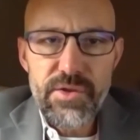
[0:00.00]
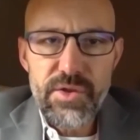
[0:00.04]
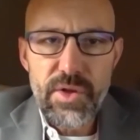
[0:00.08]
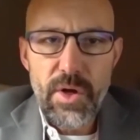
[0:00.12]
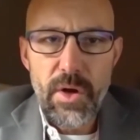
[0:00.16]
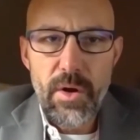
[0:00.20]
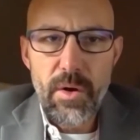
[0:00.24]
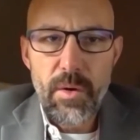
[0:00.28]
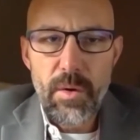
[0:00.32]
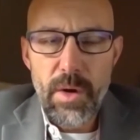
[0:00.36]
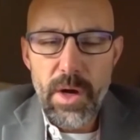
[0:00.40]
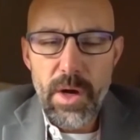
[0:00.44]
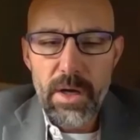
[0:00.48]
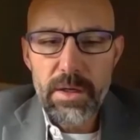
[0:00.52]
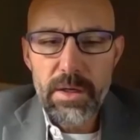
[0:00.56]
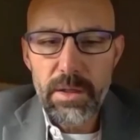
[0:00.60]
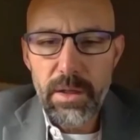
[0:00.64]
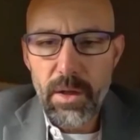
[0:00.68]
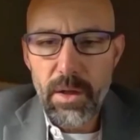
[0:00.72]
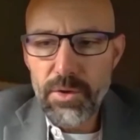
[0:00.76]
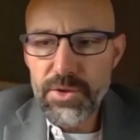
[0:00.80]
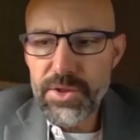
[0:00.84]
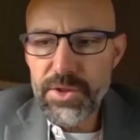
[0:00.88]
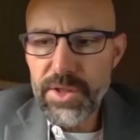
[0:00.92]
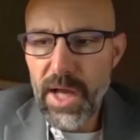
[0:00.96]
So
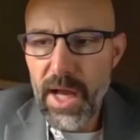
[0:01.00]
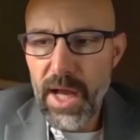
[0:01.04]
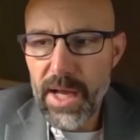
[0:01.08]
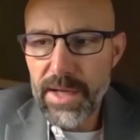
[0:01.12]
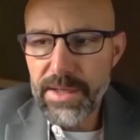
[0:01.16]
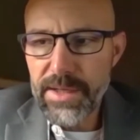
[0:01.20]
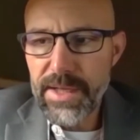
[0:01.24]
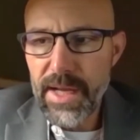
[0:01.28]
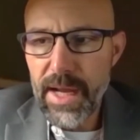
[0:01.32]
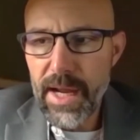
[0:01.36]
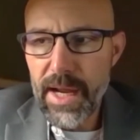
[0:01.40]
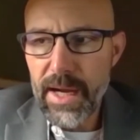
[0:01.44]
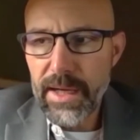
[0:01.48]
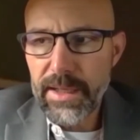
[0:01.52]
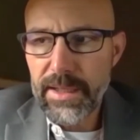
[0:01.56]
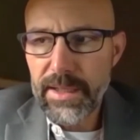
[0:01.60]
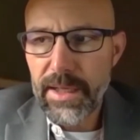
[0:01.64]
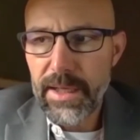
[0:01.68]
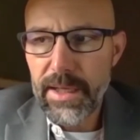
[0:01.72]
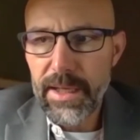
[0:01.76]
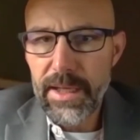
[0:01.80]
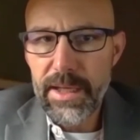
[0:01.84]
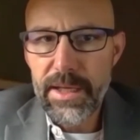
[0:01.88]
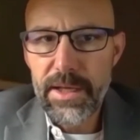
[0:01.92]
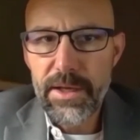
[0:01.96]
close contact
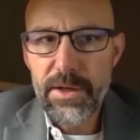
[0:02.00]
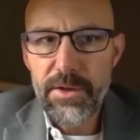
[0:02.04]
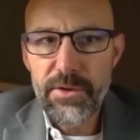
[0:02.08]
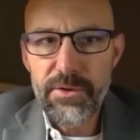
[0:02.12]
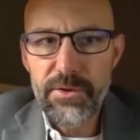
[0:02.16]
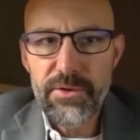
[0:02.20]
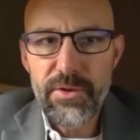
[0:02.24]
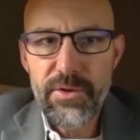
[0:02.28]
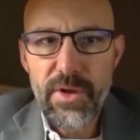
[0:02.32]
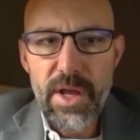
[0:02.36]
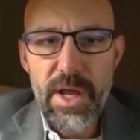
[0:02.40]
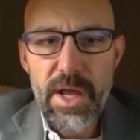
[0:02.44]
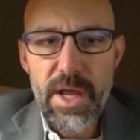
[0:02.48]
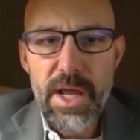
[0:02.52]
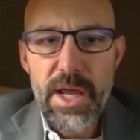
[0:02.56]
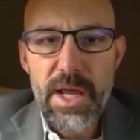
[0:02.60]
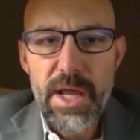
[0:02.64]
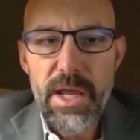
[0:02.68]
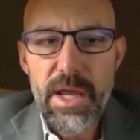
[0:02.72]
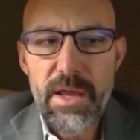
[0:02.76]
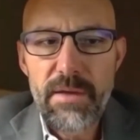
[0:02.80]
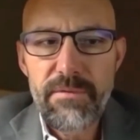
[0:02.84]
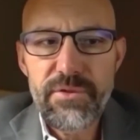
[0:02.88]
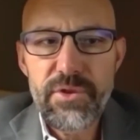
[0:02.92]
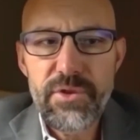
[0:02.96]
is
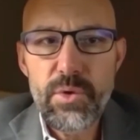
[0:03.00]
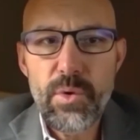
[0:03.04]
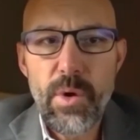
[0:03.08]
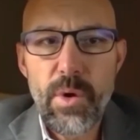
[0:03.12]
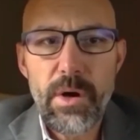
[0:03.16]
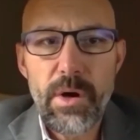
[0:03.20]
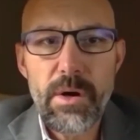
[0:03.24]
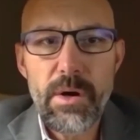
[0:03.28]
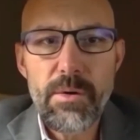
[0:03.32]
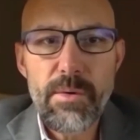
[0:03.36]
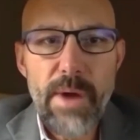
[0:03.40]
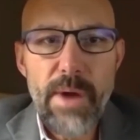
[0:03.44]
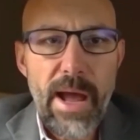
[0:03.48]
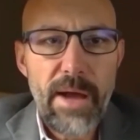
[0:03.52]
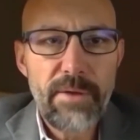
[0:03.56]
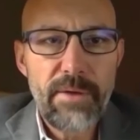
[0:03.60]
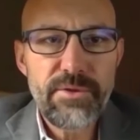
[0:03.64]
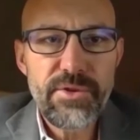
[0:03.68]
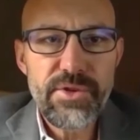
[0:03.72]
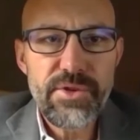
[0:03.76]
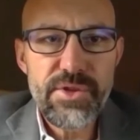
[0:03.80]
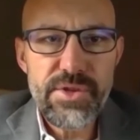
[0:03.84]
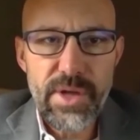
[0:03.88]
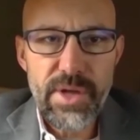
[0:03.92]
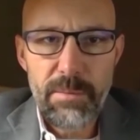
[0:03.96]
if you are
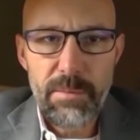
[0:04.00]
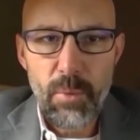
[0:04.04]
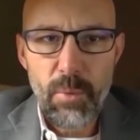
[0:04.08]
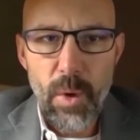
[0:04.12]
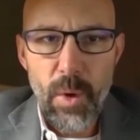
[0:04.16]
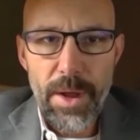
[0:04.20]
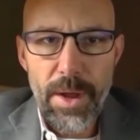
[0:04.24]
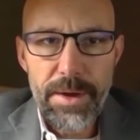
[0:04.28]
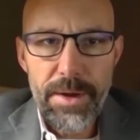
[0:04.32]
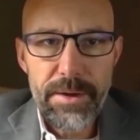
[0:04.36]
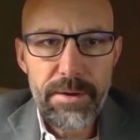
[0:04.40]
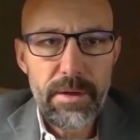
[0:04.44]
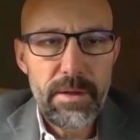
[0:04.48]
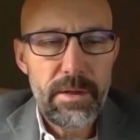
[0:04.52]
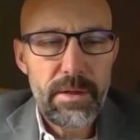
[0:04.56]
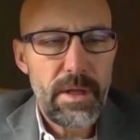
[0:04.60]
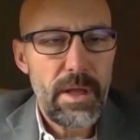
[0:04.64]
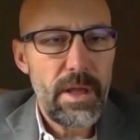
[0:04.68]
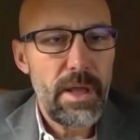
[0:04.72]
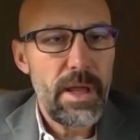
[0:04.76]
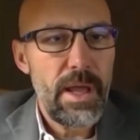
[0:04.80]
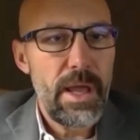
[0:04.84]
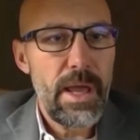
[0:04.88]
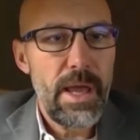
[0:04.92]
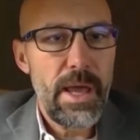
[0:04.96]
around someone
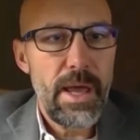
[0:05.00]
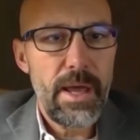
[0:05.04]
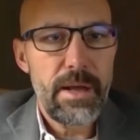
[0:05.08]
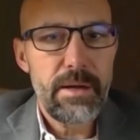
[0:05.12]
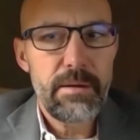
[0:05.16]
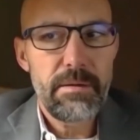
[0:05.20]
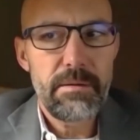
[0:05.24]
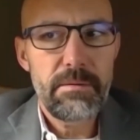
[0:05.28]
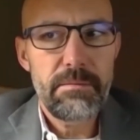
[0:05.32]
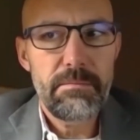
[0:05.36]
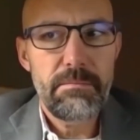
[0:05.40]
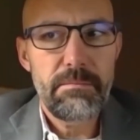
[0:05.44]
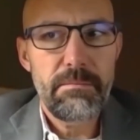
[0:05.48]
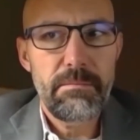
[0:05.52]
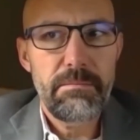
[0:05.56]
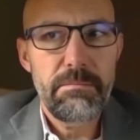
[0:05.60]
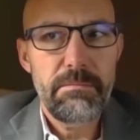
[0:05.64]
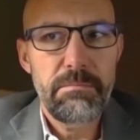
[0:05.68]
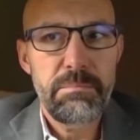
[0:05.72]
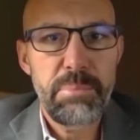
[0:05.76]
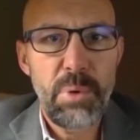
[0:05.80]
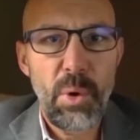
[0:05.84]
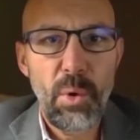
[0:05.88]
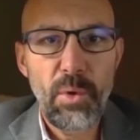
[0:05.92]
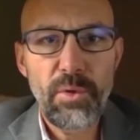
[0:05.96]
and
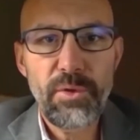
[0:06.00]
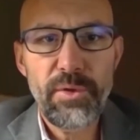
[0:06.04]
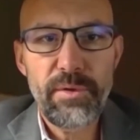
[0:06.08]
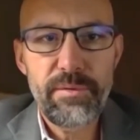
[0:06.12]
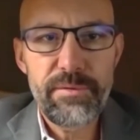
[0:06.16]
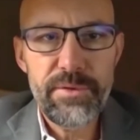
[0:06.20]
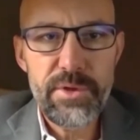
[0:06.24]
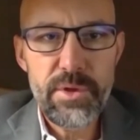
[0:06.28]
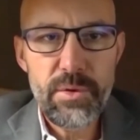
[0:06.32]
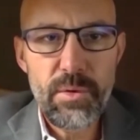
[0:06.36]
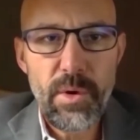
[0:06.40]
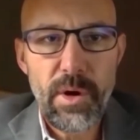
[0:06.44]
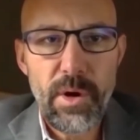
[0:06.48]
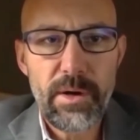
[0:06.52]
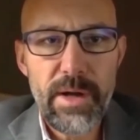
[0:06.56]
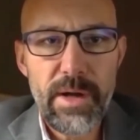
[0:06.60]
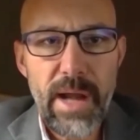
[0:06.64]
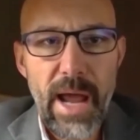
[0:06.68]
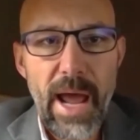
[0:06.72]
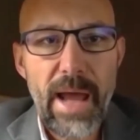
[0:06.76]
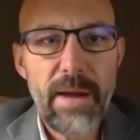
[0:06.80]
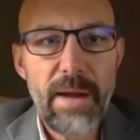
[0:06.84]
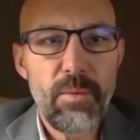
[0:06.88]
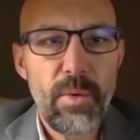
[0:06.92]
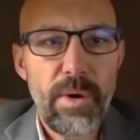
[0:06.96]
both of you are
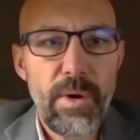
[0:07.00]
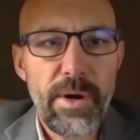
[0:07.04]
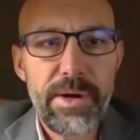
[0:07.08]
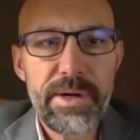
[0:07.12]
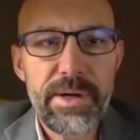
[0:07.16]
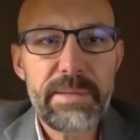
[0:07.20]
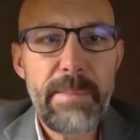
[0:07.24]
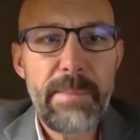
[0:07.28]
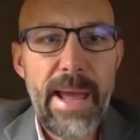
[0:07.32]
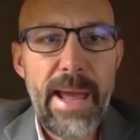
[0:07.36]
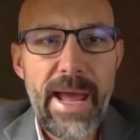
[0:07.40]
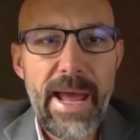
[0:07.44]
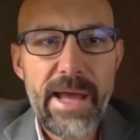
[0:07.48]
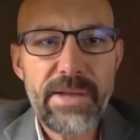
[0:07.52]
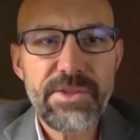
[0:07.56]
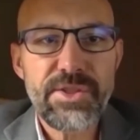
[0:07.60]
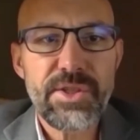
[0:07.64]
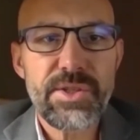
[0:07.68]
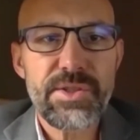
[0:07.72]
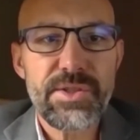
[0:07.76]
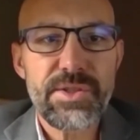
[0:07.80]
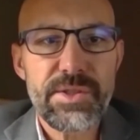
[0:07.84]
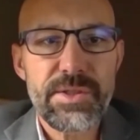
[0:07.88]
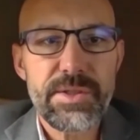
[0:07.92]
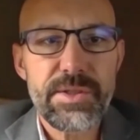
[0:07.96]
not wearing
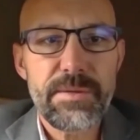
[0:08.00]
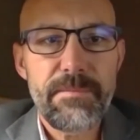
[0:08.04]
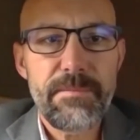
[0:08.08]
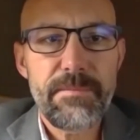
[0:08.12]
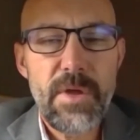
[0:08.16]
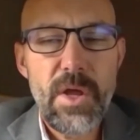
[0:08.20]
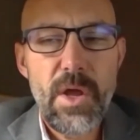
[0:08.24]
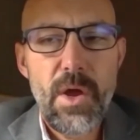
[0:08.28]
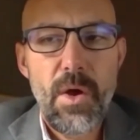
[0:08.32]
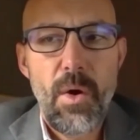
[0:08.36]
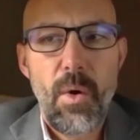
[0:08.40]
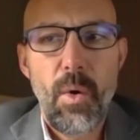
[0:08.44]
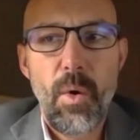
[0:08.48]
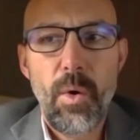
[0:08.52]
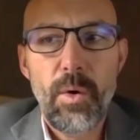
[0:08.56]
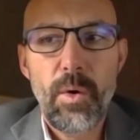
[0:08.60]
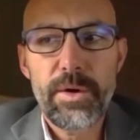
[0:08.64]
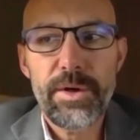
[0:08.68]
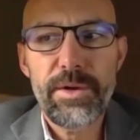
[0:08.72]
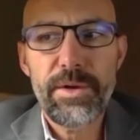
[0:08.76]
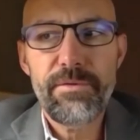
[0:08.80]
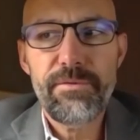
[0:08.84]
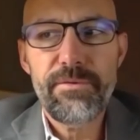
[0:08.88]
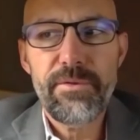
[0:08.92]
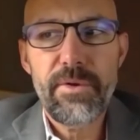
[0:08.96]
masks,
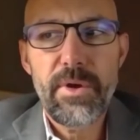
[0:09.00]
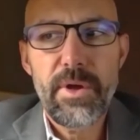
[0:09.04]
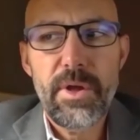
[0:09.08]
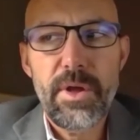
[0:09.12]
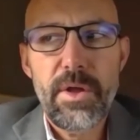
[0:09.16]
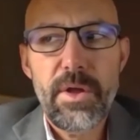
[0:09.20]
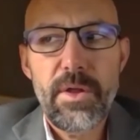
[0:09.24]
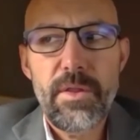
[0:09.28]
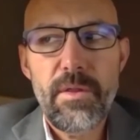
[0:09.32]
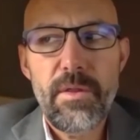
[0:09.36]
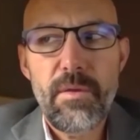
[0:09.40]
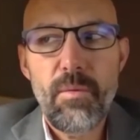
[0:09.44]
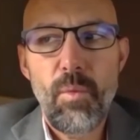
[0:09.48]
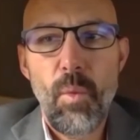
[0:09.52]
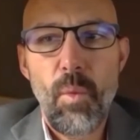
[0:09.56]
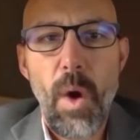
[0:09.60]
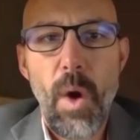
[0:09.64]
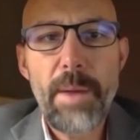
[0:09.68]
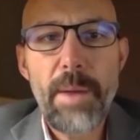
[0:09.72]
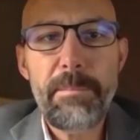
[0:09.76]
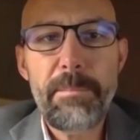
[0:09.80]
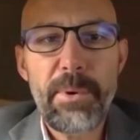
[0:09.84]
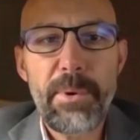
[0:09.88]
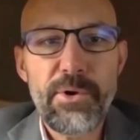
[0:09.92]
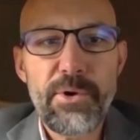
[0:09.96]
or if
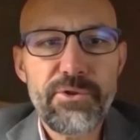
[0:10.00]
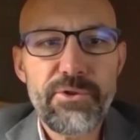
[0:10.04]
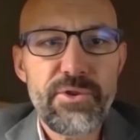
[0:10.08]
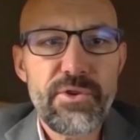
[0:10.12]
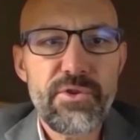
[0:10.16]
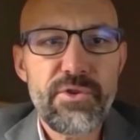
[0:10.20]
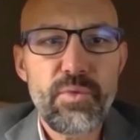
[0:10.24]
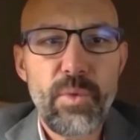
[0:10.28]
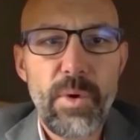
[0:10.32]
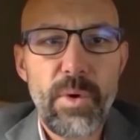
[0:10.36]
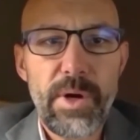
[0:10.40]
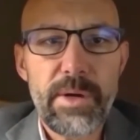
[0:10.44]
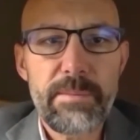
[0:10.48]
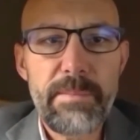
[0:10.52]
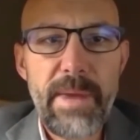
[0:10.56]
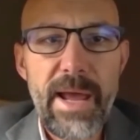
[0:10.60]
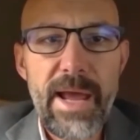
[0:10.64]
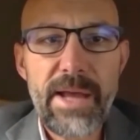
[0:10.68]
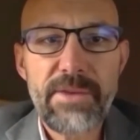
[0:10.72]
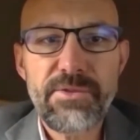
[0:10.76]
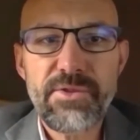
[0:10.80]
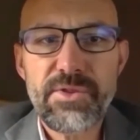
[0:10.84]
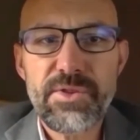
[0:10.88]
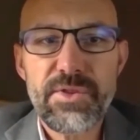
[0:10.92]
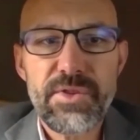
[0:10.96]
one person is wearing
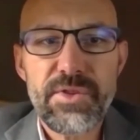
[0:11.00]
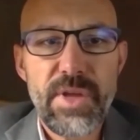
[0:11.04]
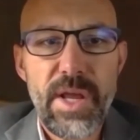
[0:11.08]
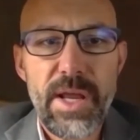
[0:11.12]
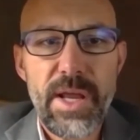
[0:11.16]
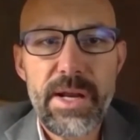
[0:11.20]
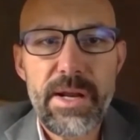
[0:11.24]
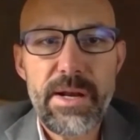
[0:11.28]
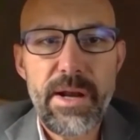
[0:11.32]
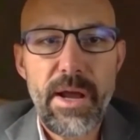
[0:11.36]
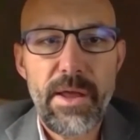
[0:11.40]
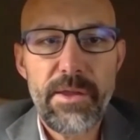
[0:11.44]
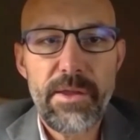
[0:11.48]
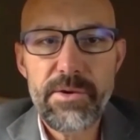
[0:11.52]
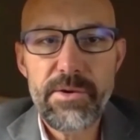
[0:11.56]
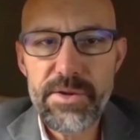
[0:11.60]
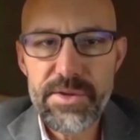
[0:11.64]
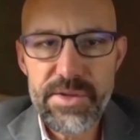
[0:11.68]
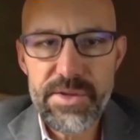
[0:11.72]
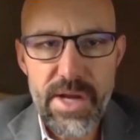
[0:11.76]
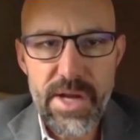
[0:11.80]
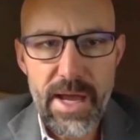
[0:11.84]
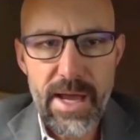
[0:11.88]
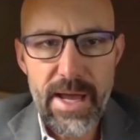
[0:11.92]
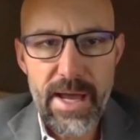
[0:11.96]
masks and another
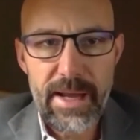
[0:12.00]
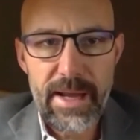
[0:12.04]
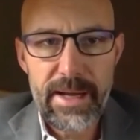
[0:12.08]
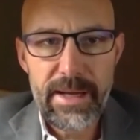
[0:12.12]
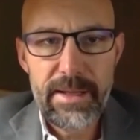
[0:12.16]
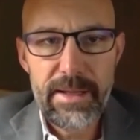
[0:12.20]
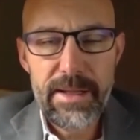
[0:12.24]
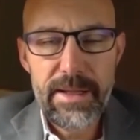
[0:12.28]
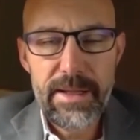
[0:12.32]
is not,